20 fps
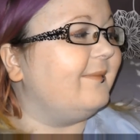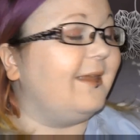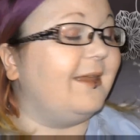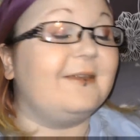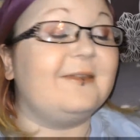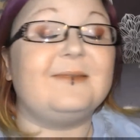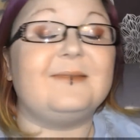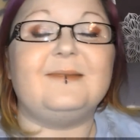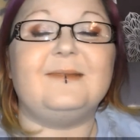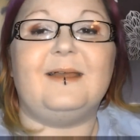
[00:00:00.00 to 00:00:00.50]

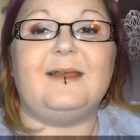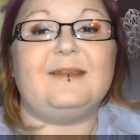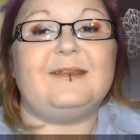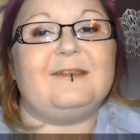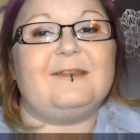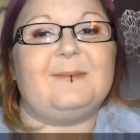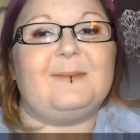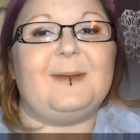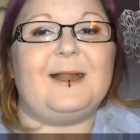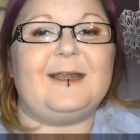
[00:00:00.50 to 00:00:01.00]
that,
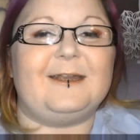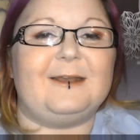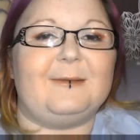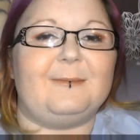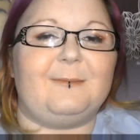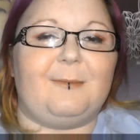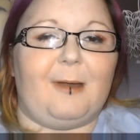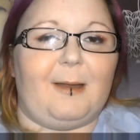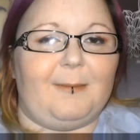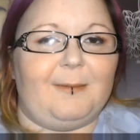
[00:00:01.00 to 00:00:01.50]
that's about it,
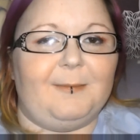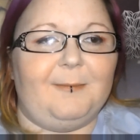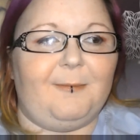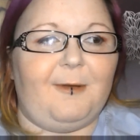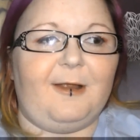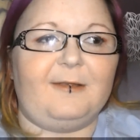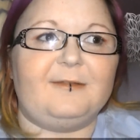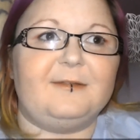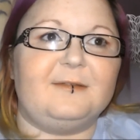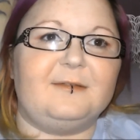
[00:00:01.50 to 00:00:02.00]
wrapping
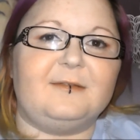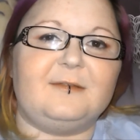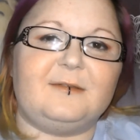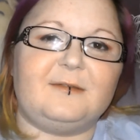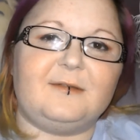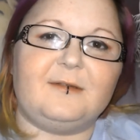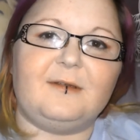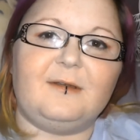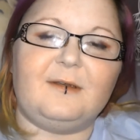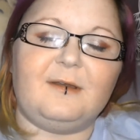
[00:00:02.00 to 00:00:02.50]

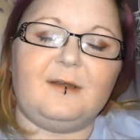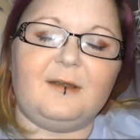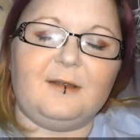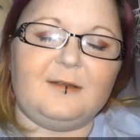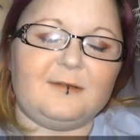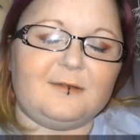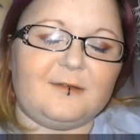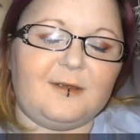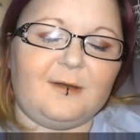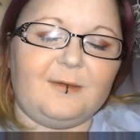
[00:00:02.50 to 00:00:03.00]
presents.
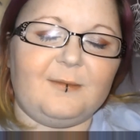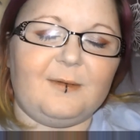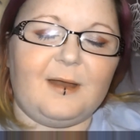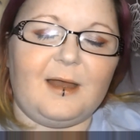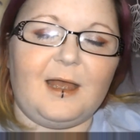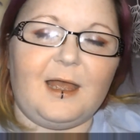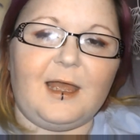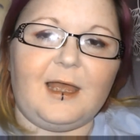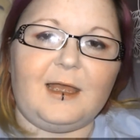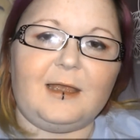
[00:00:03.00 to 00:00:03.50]
So
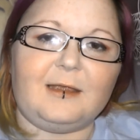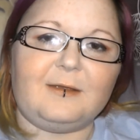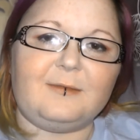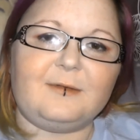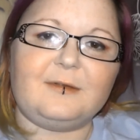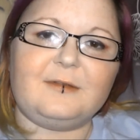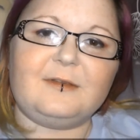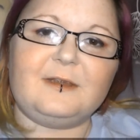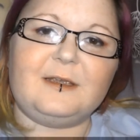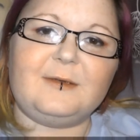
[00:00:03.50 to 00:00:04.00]
I
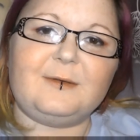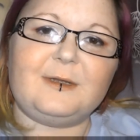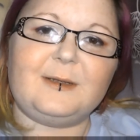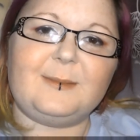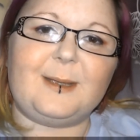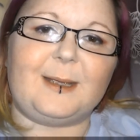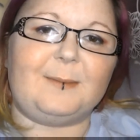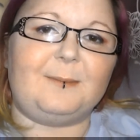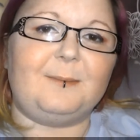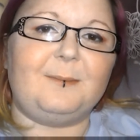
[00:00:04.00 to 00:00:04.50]
will see you in
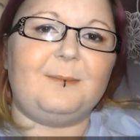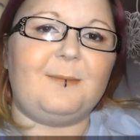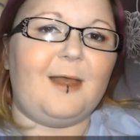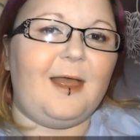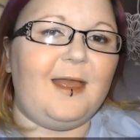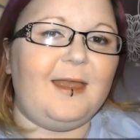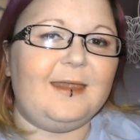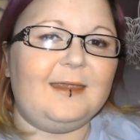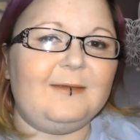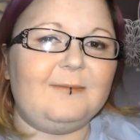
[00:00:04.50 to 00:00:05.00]
a bit.
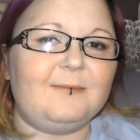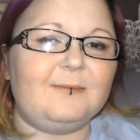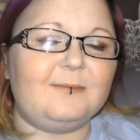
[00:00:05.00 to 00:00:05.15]
Bye.